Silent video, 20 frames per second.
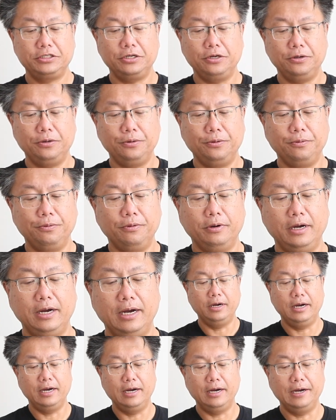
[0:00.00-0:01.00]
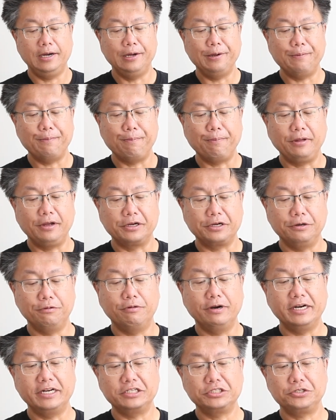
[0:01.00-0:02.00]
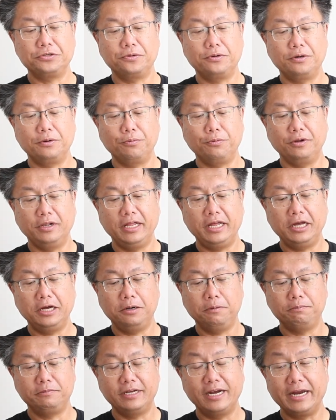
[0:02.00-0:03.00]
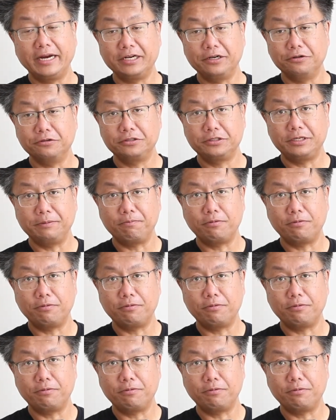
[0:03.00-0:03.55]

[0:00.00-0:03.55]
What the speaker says: So a good running store will help diagnose the